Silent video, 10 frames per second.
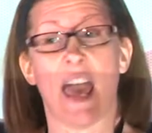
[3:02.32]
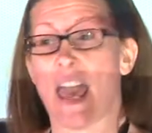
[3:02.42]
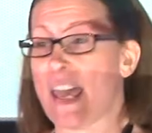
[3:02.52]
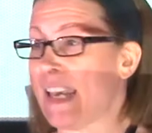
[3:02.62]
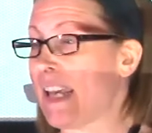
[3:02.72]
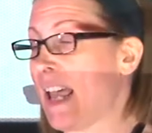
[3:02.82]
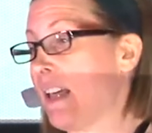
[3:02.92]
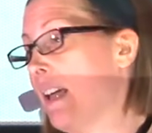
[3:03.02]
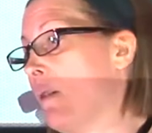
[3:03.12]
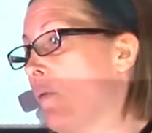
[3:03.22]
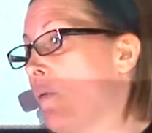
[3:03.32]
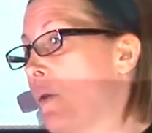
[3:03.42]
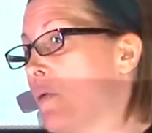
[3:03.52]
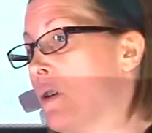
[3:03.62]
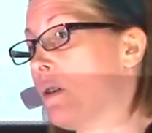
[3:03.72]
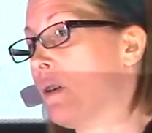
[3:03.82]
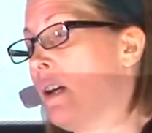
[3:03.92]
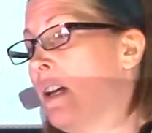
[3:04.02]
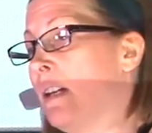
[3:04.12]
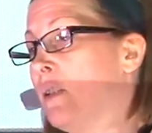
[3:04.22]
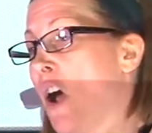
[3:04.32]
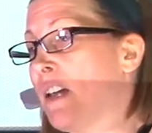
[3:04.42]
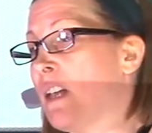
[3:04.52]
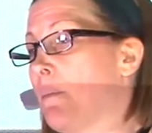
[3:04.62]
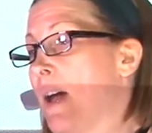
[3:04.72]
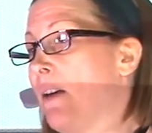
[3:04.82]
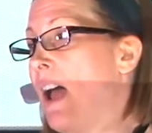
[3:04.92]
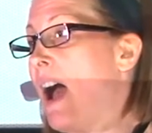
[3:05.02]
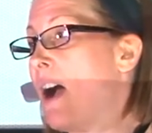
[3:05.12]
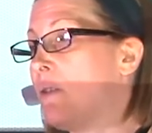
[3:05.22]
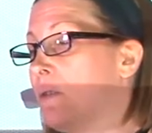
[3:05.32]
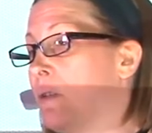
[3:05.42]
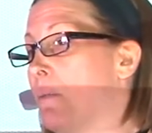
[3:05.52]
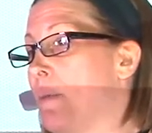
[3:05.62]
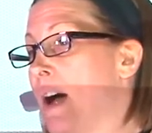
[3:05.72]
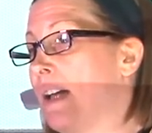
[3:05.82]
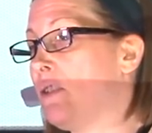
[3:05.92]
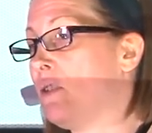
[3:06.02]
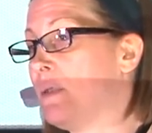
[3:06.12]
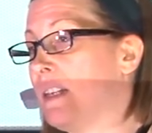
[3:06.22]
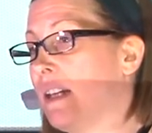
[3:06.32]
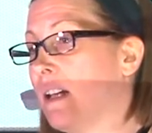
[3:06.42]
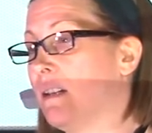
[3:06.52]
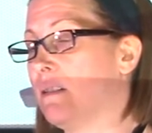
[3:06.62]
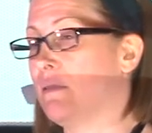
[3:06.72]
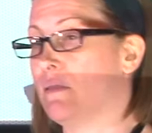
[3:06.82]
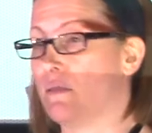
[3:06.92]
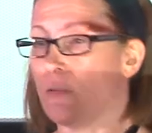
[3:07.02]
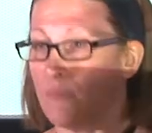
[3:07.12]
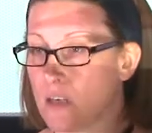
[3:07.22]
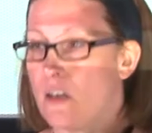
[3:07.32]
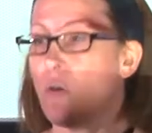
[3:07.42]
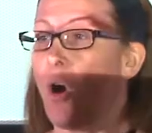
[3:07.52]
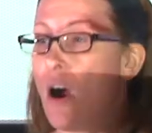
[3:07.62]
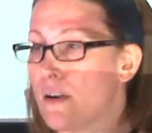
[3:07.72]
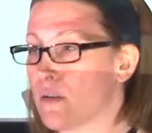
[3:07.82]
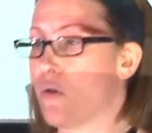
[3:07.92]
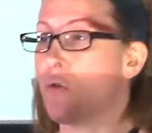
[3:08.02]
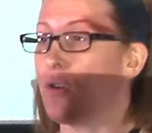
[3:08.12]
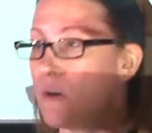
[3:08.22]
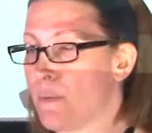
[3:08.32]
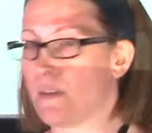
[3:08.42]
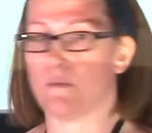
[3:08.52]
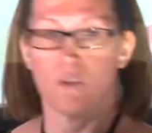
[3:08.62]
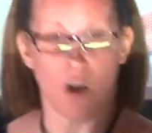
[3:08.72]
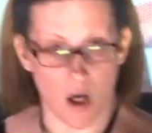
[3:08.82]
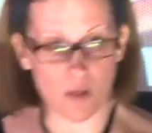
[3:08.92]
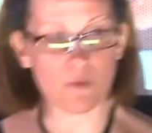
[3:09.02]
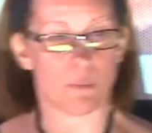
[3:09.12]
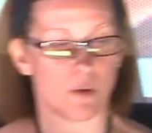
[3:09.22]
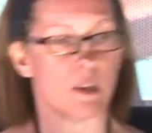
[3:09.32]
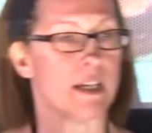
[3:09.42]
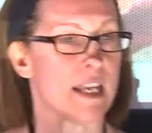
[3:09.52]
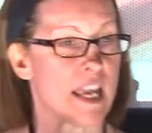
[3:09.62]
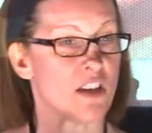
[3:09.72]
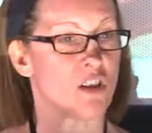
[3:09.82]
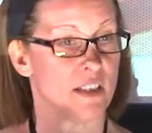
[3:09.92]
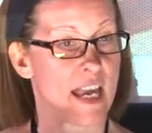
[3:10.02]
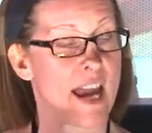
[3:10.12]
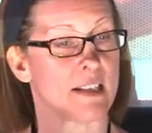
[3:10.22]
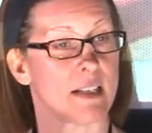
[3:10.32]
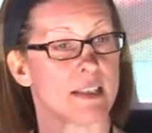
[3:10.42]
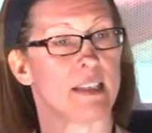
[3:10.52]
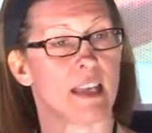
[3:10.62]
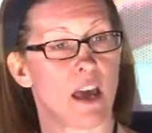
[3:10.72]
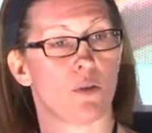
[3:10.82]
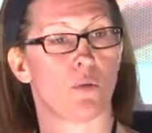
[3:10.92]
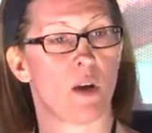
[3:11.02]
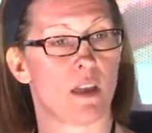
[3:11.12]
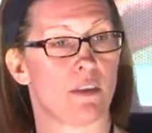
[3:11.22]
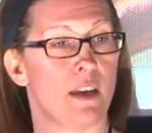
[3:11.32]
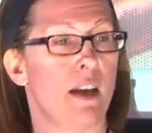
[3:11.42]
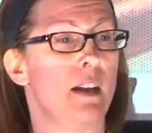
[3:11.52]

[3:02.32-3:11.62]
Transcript: And we were talking about how you combined using, hardcore but colorable litigation tactics together with